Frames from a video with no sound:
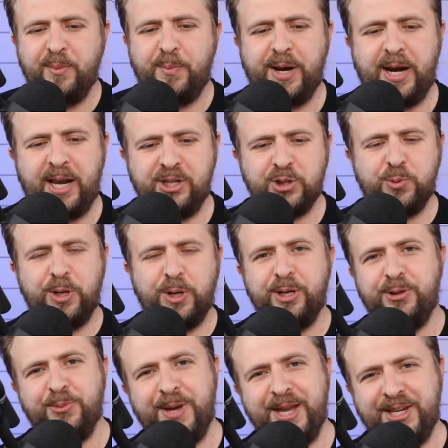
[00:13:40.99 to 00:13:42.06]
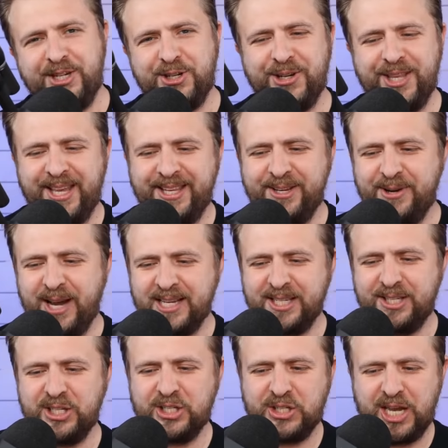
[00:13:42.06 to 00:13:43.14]
but I just wanted to make sure that you guys
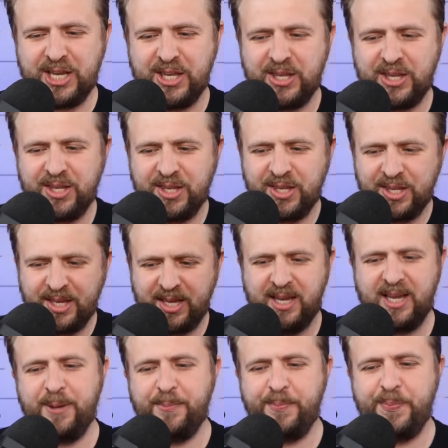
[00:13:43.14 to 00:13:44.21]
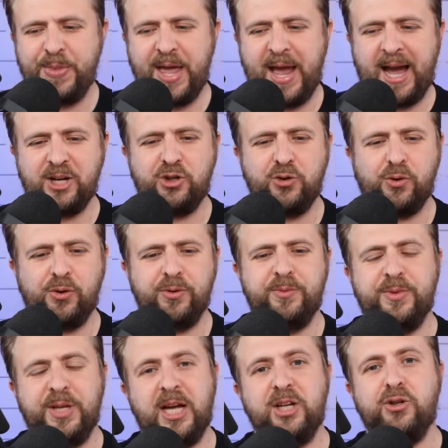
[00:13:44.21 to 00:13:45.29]
understand the
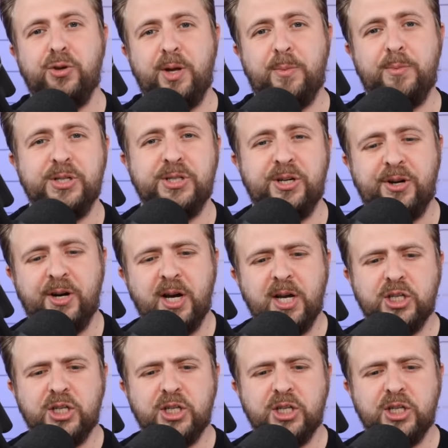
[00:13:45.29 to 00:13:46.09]
actual numbers here.